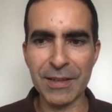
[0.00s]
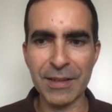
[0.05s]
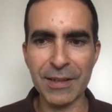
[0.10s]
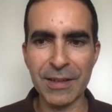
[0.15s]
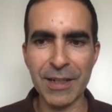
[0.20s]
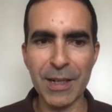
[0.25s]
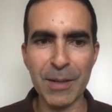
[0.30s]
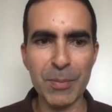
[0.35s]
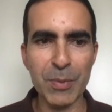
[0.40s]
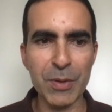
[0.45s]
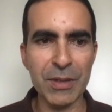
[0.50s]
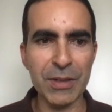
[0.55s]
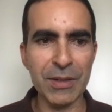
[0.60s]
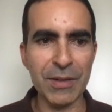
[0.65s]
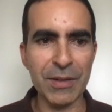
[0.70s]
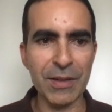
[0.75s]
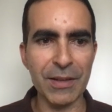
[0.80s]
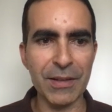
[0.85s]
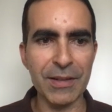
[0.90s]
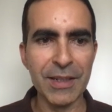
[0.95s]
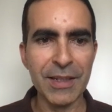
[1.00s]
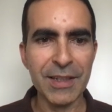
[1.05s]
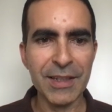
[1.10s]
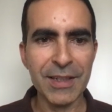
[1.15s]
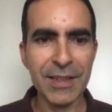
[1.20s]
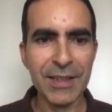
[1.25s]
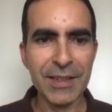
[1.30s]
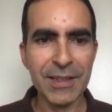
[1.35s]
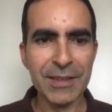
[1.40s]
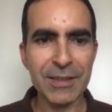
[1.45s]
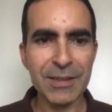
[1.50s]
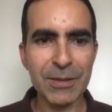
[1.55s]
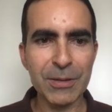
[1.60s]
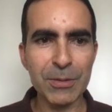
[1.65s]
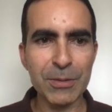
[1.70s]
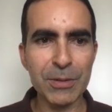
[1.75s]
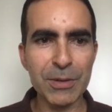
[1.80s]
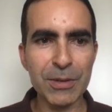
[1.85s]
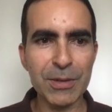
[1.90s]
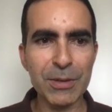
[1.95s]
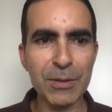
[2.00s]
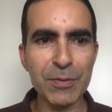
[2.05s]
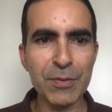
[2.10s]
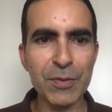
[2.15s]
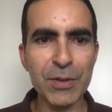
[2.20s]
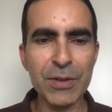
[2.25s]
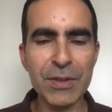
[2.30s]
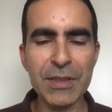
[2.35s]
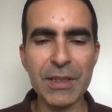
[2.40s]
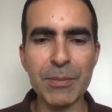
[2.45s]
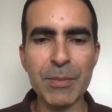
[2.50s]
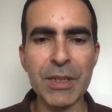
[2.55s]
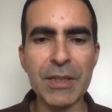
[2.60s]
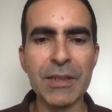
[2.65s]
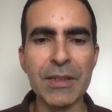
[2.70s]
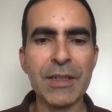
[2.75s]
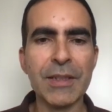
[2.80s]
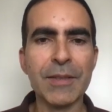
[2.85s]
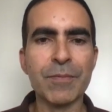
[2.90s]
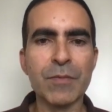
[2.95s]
happening there. So first, I mean,